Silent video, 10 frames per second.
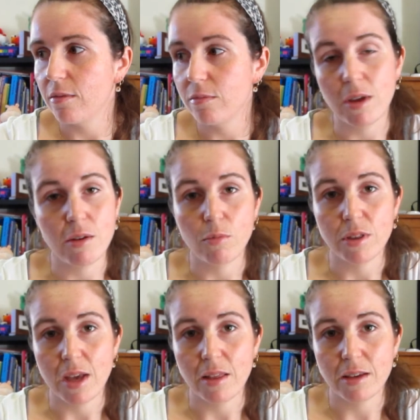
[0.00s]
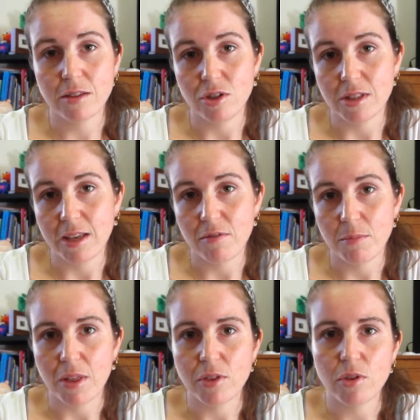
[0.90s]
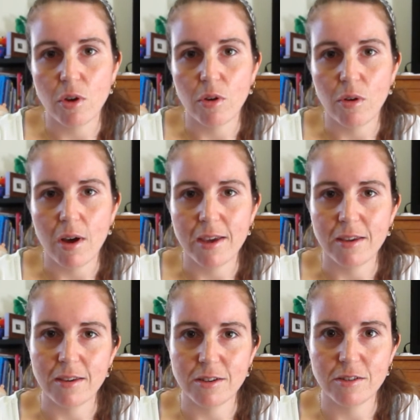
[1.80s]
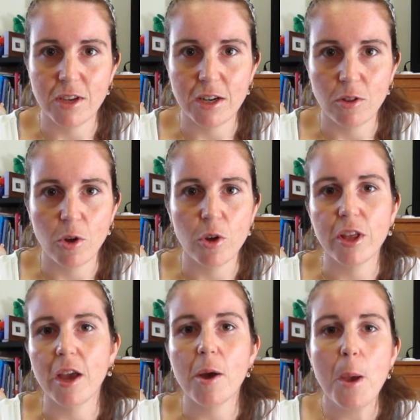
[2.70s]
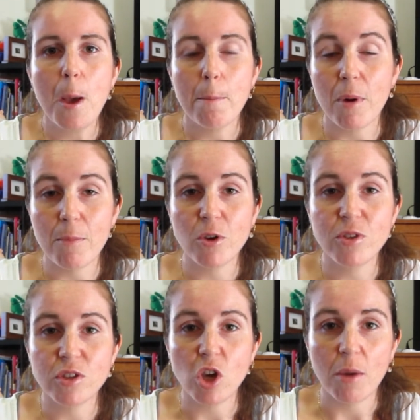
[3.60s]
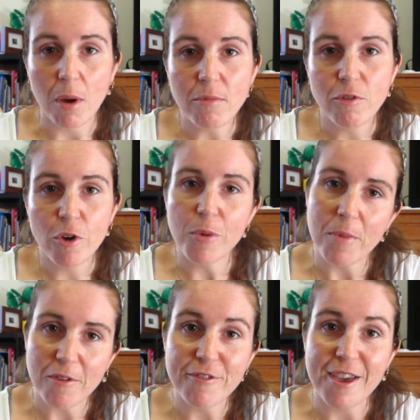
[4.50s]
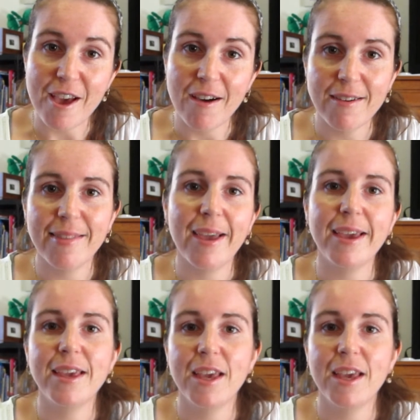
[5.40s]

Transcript: and with Alex, she's 11 months, so I intervene a lot earlier. But most of the time, I'm firm but fair. Like,